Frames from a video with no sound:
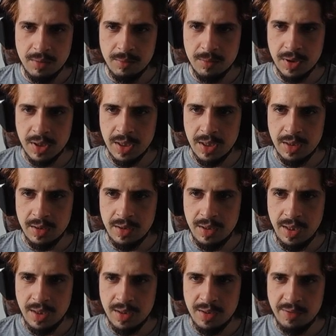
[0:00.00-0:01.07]
We're gonna
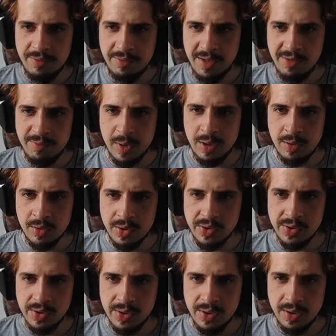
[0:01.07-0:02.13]
take five
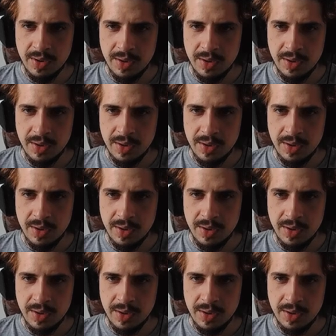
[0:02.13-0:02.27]
milks